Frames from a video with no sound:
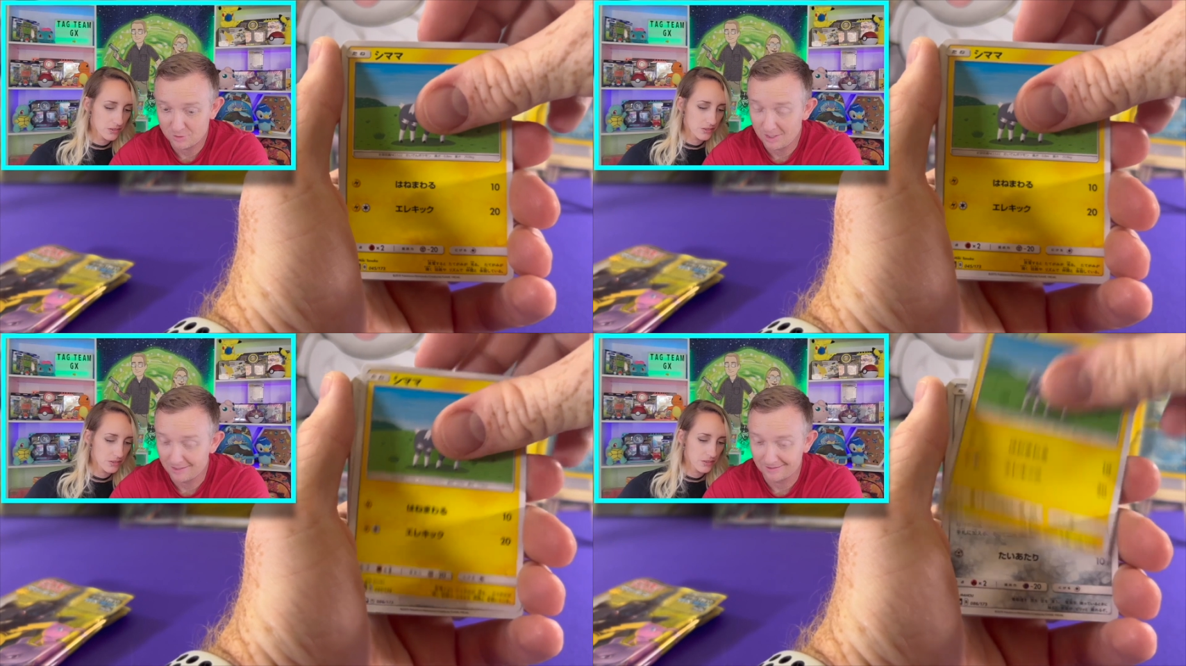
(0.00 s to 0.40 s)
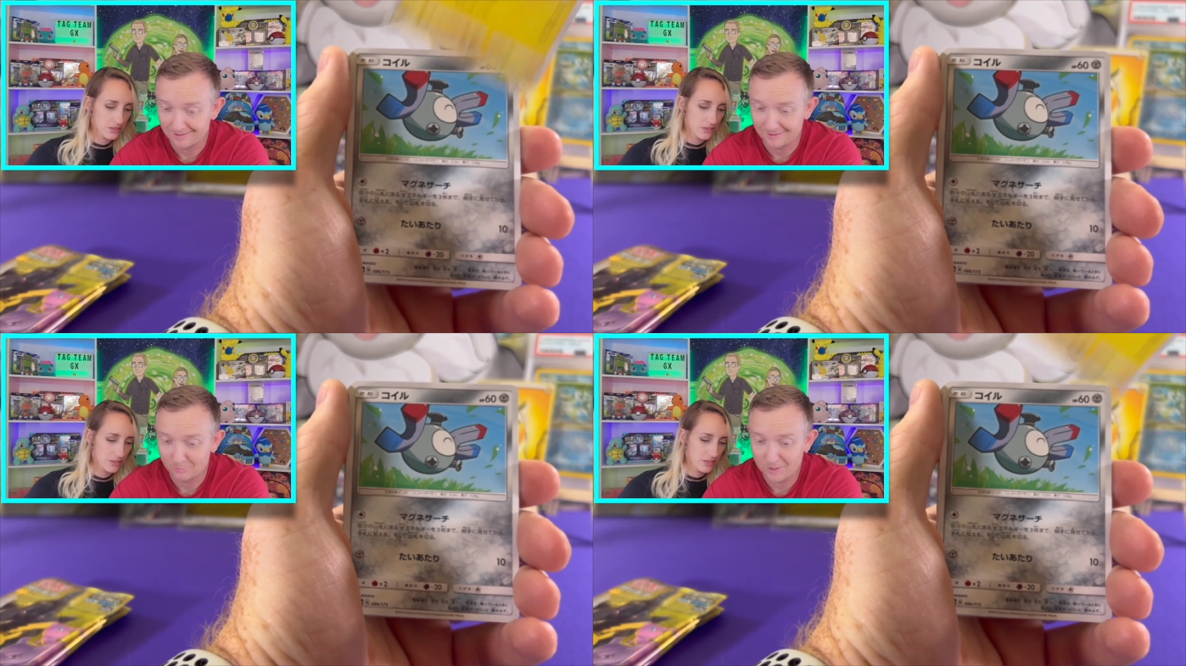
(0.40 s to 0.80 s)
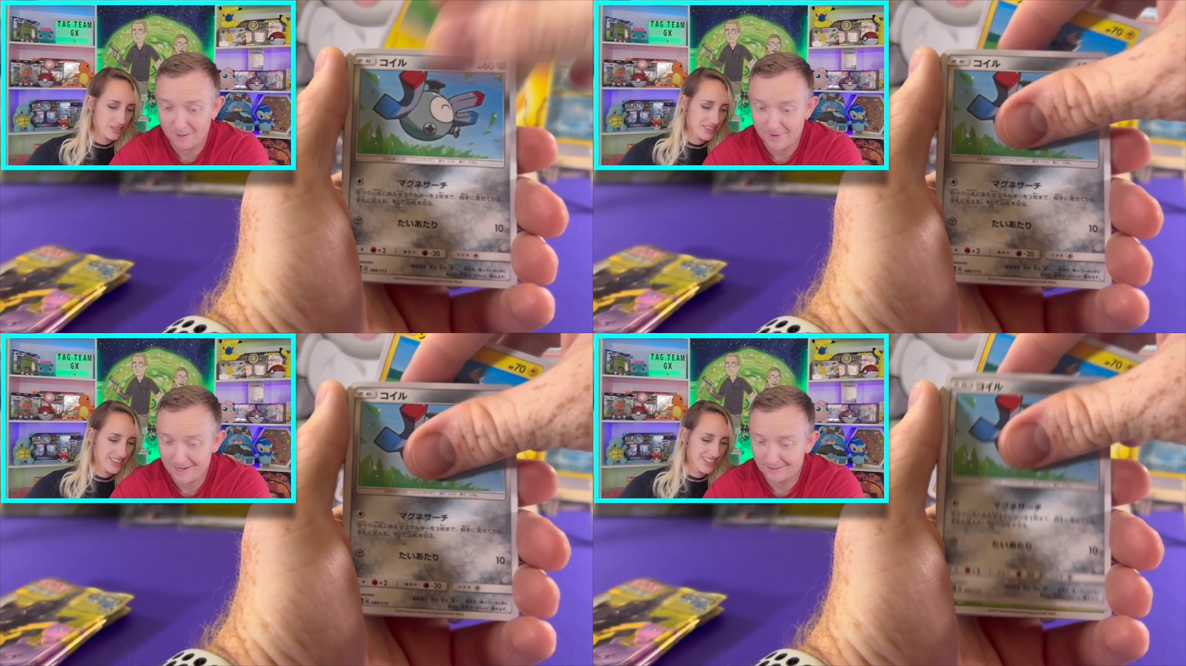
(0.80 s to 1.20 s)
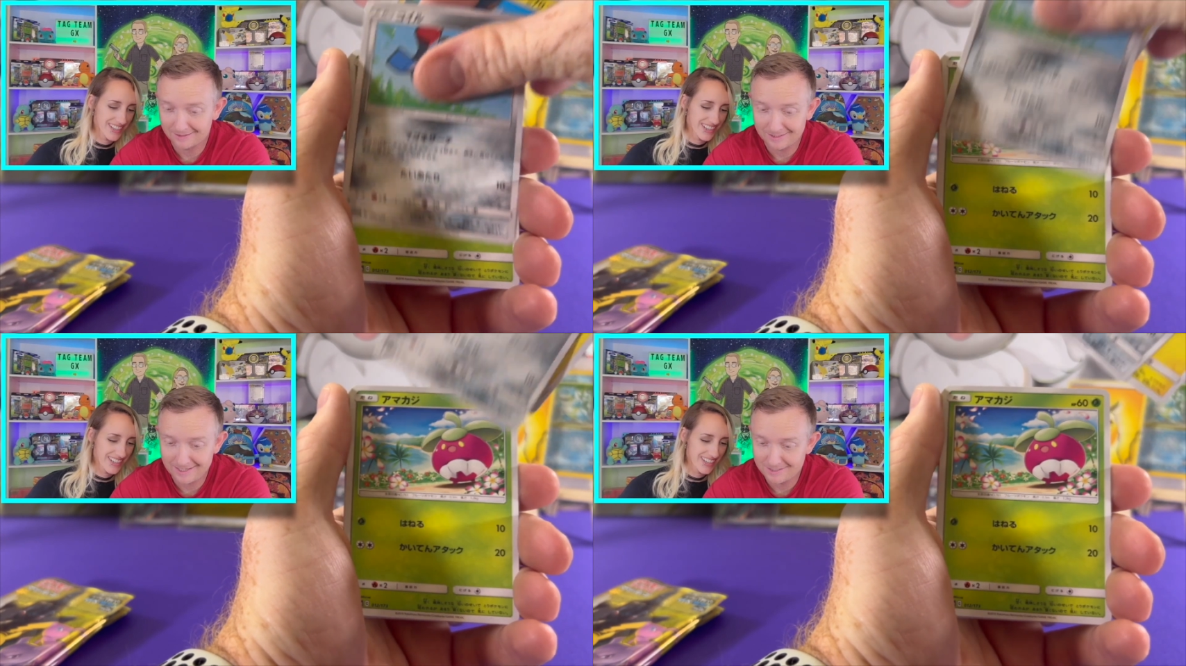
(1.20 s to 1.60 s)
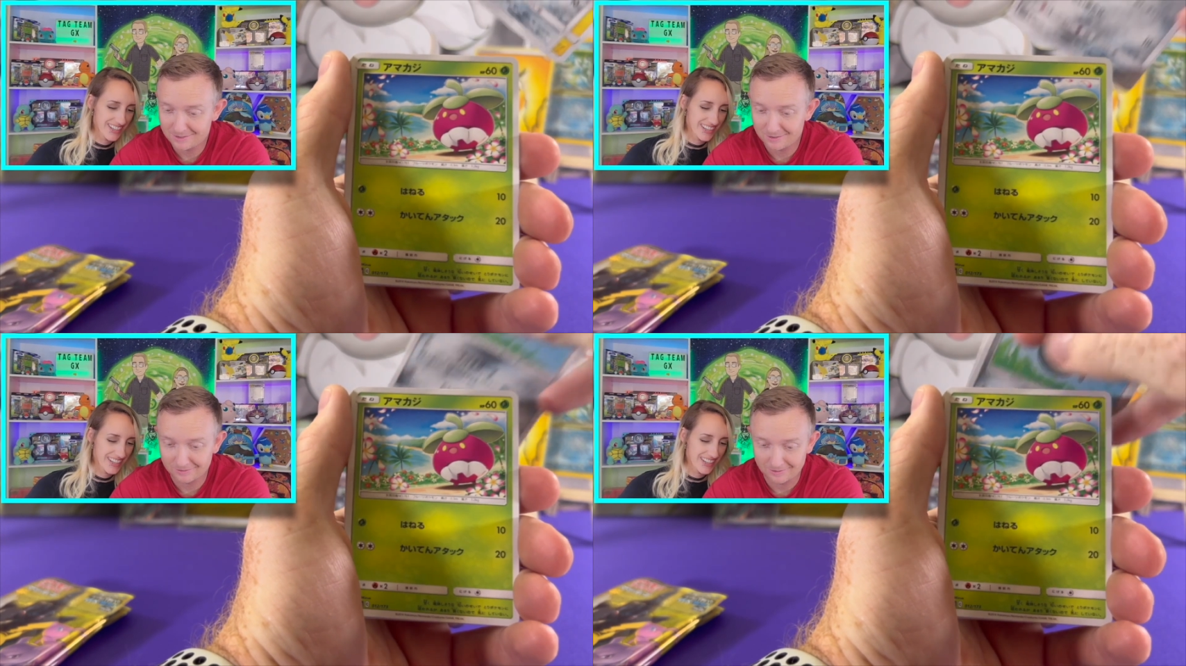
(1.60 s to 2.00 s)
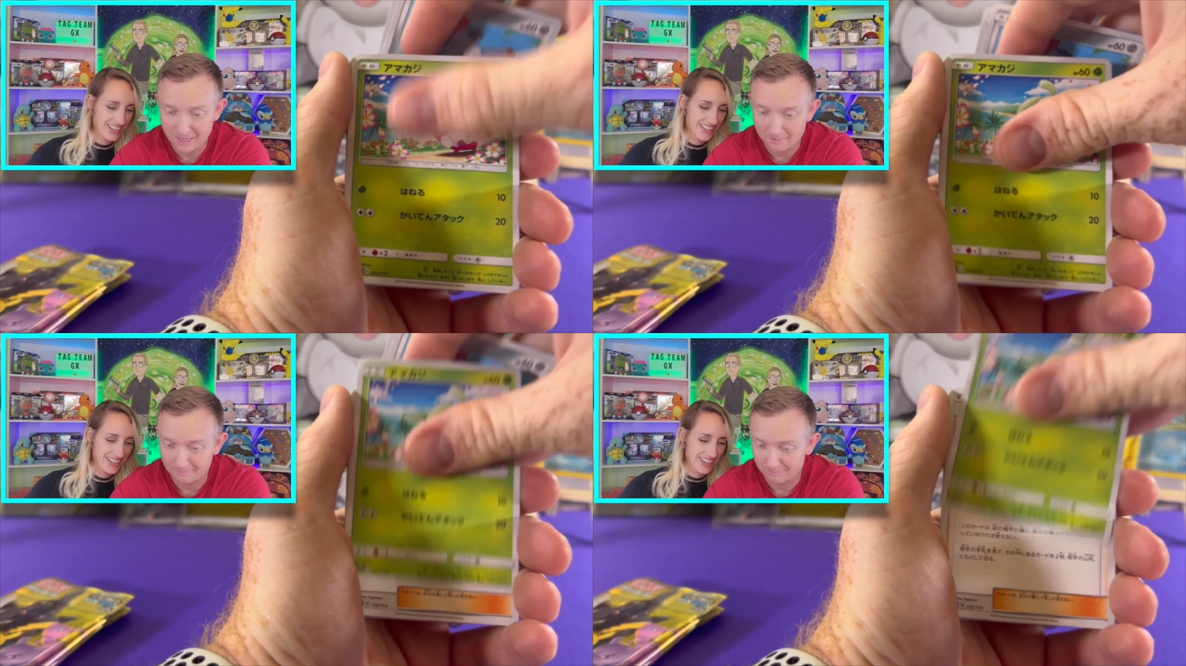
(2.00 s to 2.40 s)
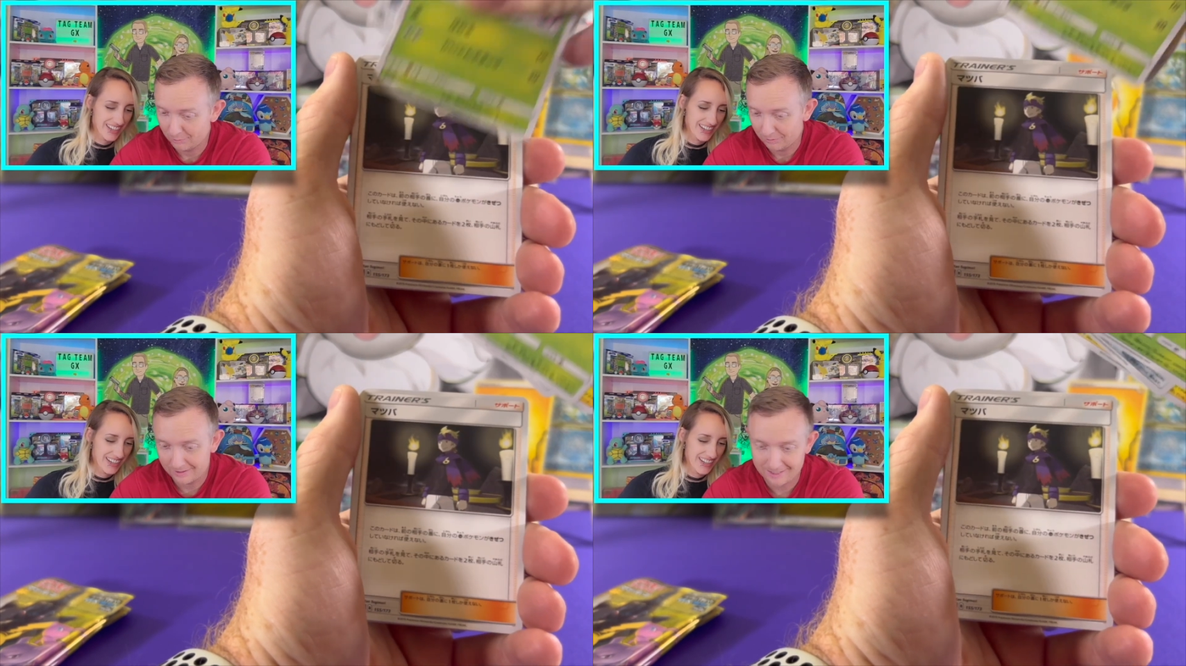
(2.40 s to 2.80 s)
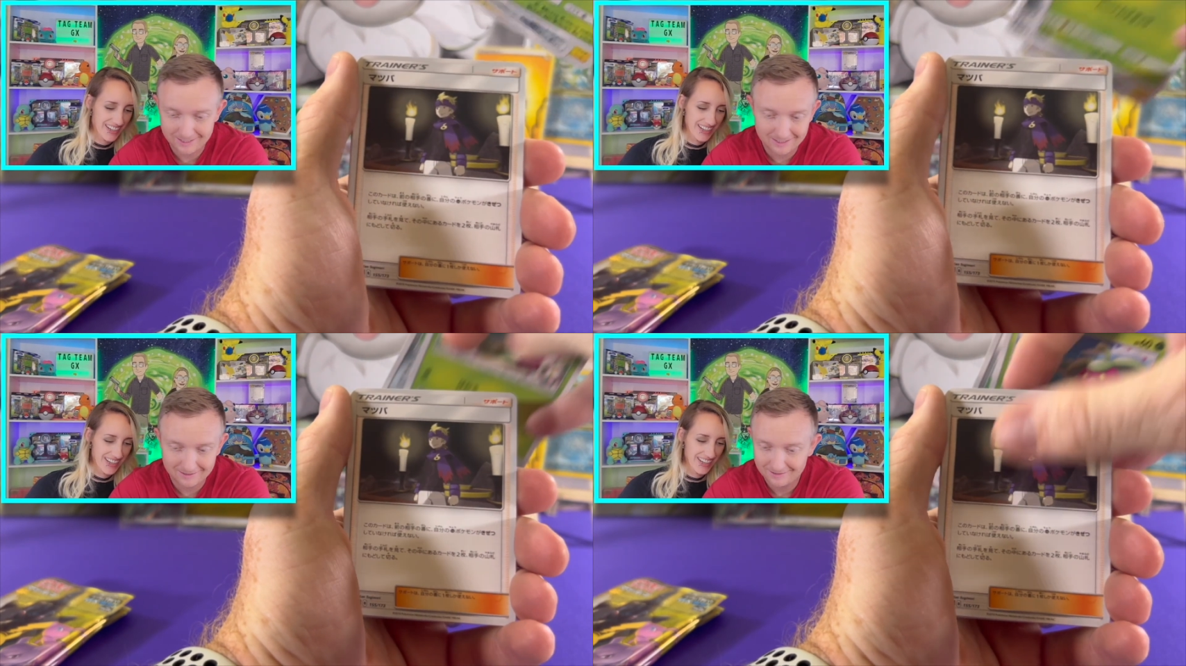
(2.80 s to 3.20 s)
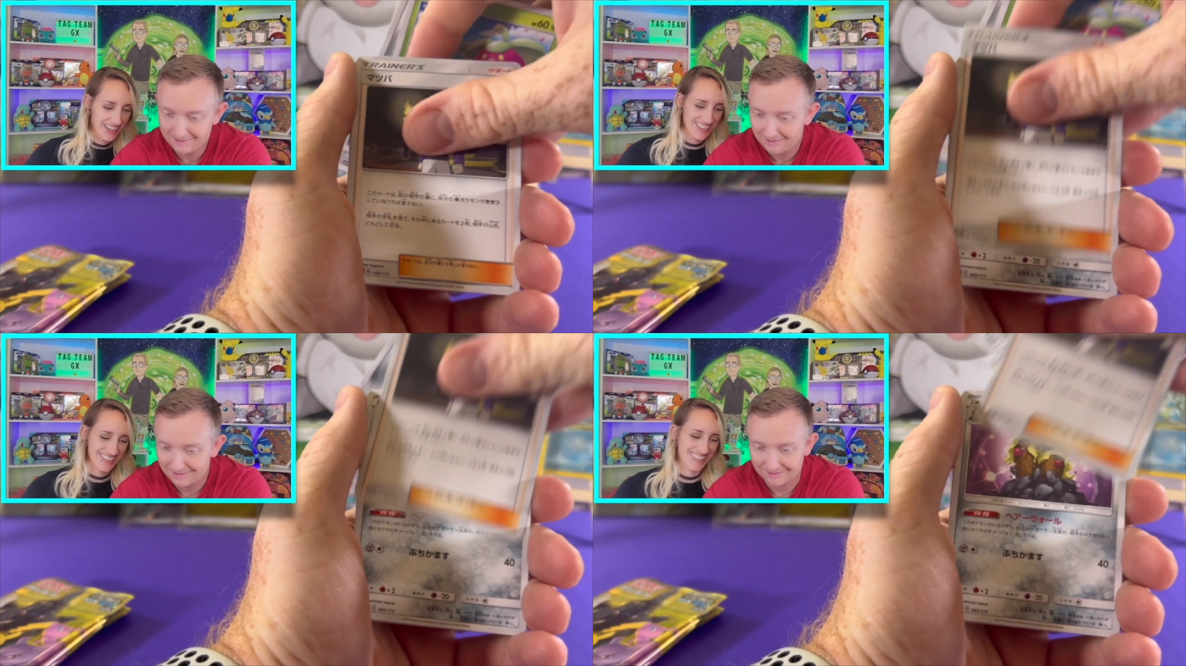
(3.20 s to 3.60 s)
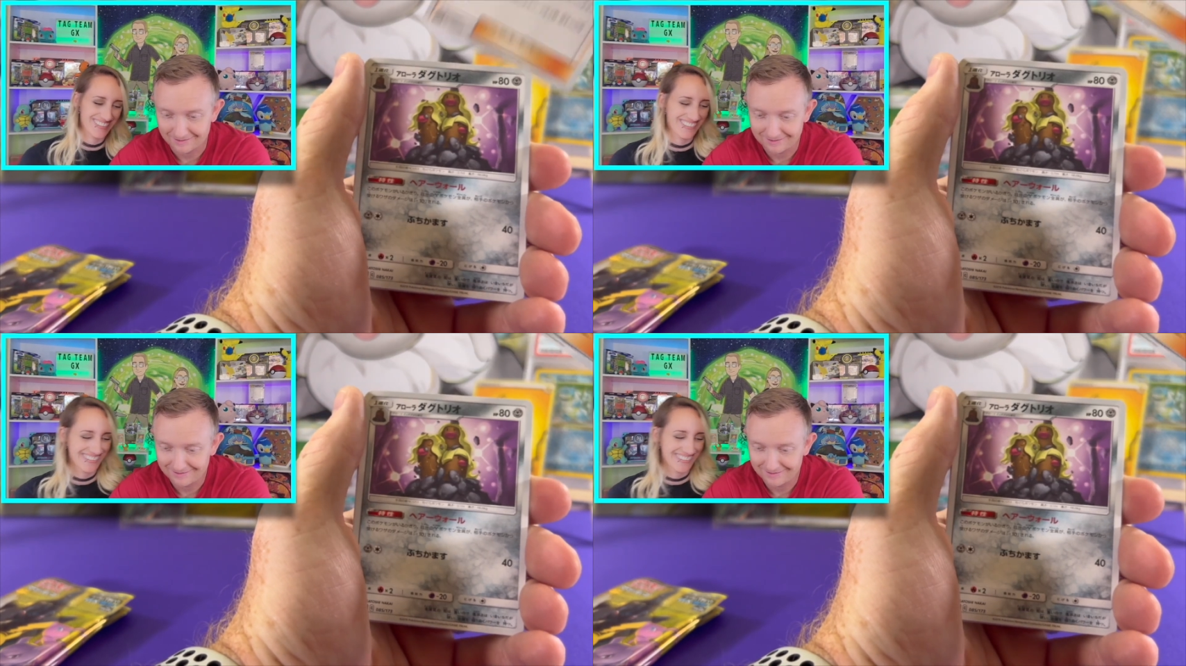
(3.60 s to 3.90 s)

Speaker 1: trying. Like, we're not battling today, so I'm pulling heat. Like,